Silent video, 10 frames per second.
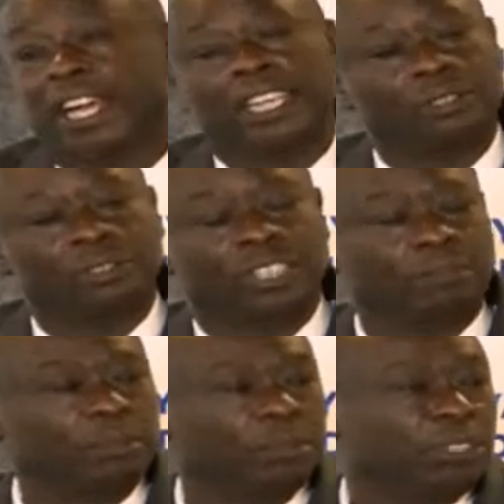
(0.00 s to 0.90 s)
I saw
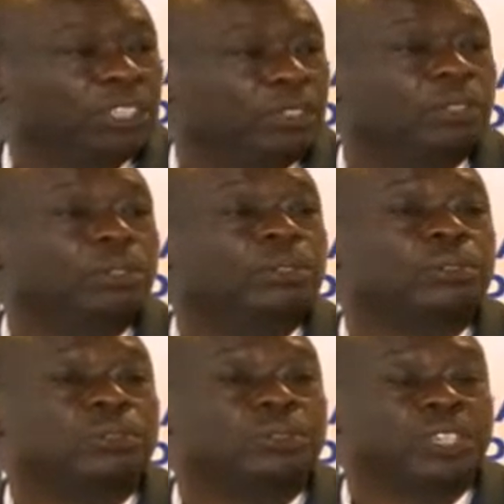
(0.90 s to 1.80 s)
some people saying,
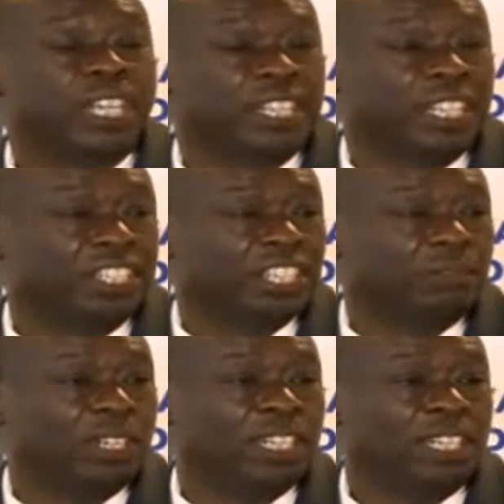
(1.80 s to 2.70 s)
oh, Rigathi
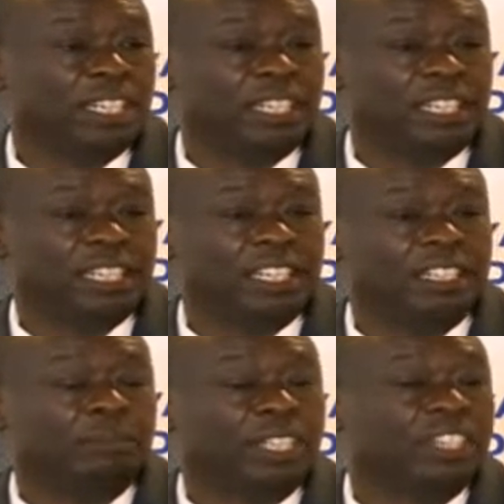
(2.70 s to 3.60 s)
Gachagua
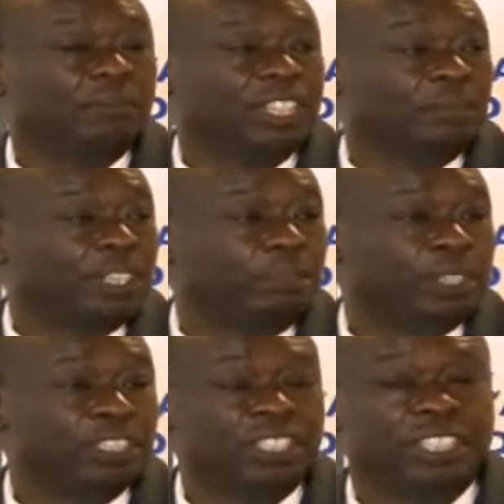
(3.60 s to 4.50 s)
became
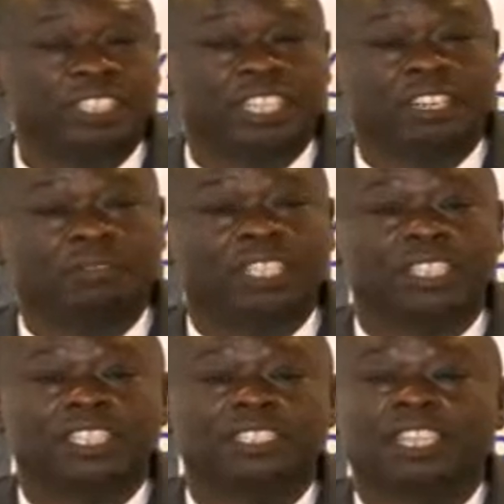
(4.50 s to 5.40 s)
deputy president
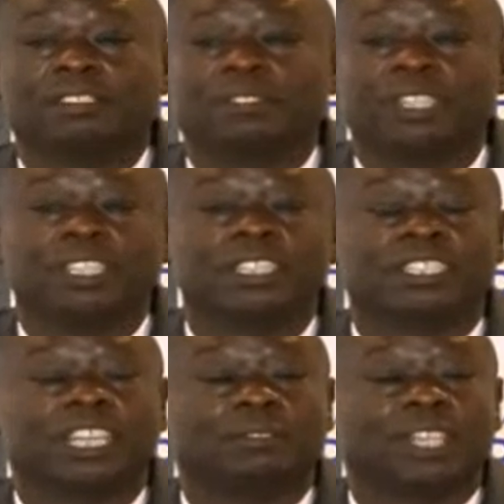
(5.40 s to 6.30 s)
after just having
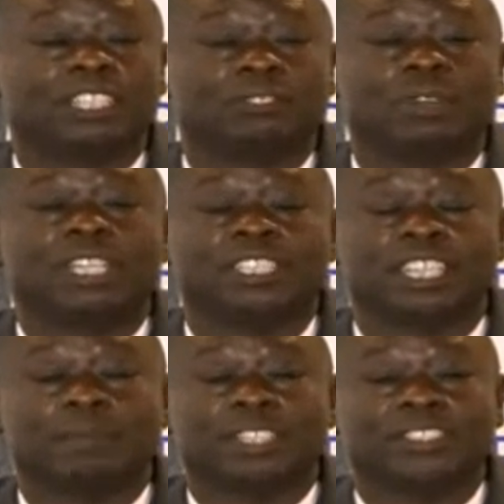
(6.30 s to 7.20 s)
served as one
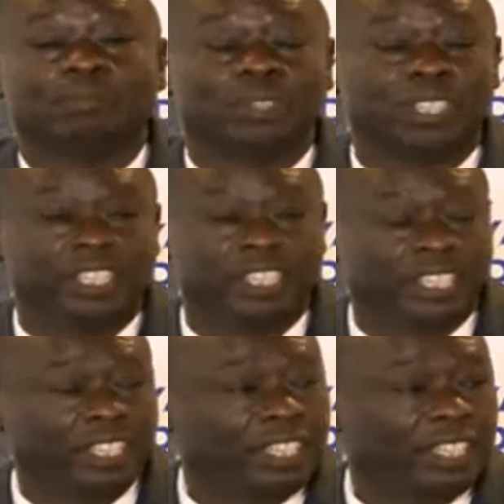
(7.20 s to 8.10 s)
term as MP.
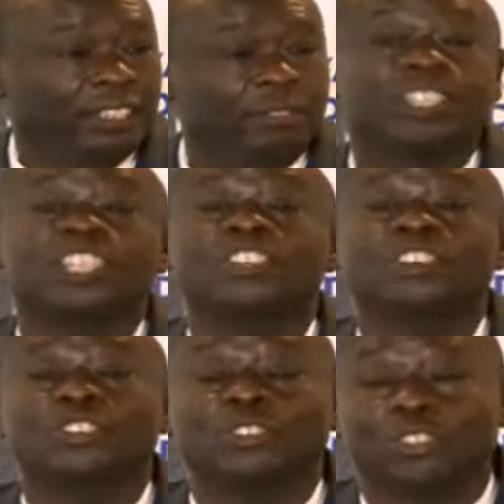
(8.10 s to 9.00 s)
What they
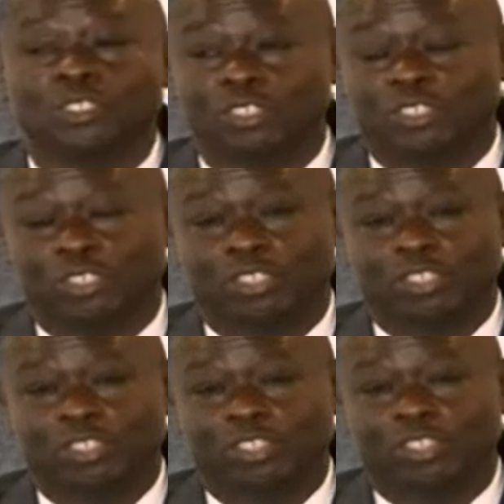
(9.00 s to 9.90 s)
don't know
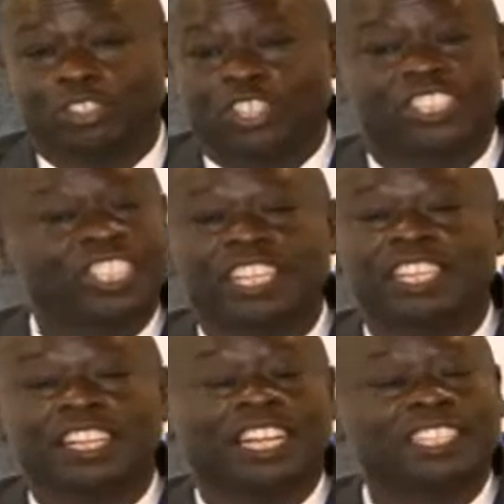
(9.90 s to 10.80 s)
is
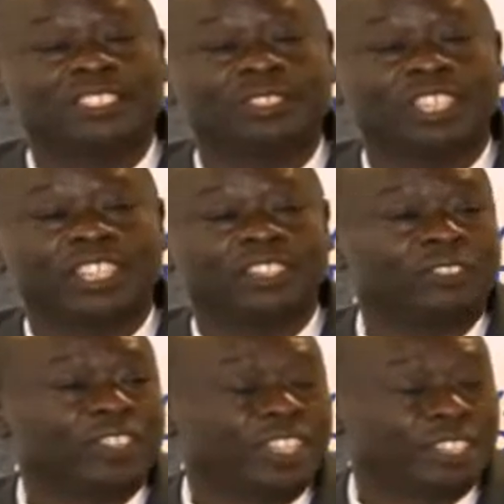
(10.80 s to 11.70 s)
that that is not the
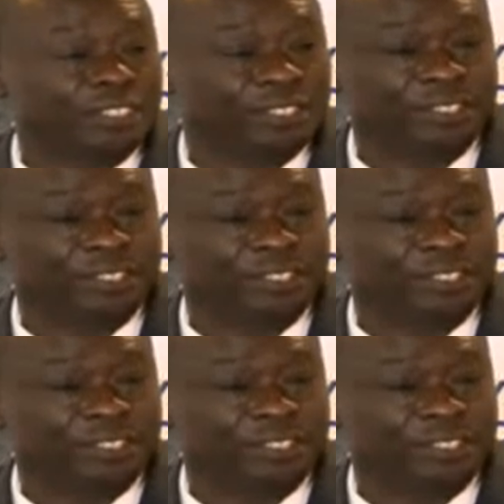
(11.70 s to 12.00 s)
real thing.